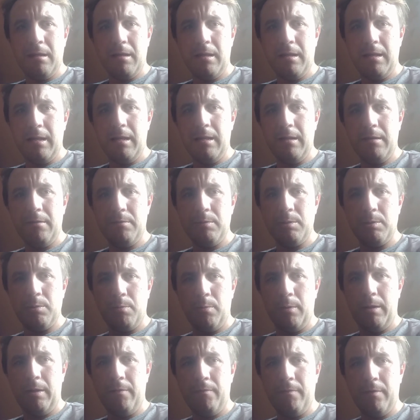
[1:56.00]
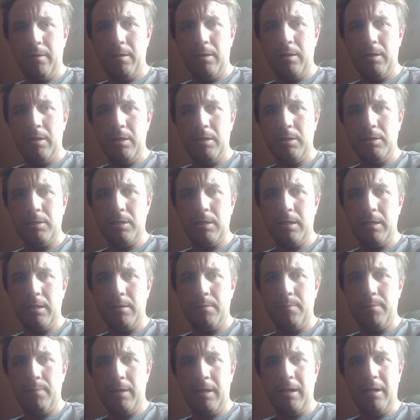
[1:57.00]
And then there was Wainwright,
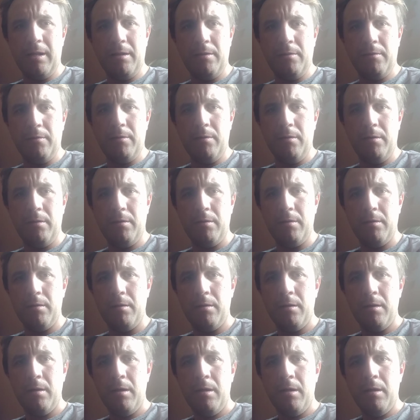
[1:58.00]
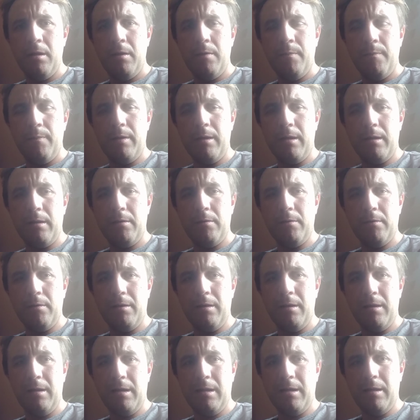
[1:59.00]
Ajan, Paulo
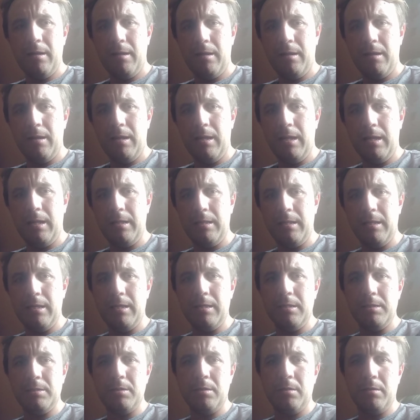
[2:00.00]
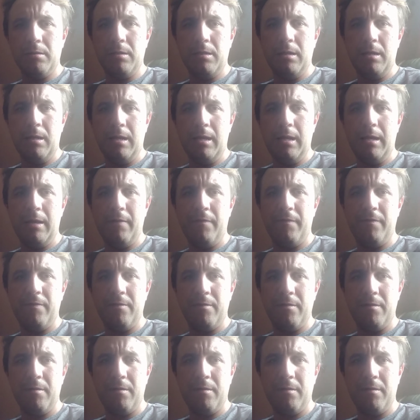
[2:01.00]
Hernandez on the left,